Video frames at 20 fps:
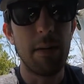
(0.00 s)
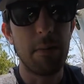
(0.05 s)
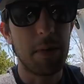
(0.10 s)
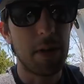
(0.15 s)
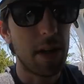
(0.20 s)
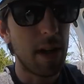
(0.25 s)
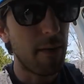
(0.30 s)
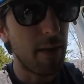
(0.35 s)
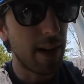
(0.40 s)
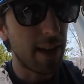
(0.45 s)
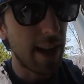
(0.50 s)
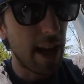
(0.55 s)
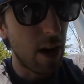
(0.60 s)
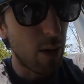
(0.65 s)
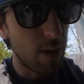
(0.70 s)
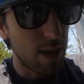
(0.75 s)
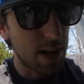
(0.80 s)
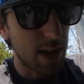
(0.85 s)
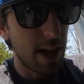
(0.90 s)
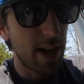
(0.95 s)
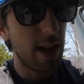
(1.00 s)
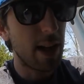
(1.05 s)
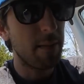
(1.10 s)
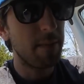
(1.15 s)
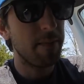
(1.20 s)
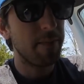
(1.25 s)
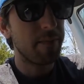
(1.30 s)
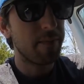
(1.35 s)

stuff like that was there.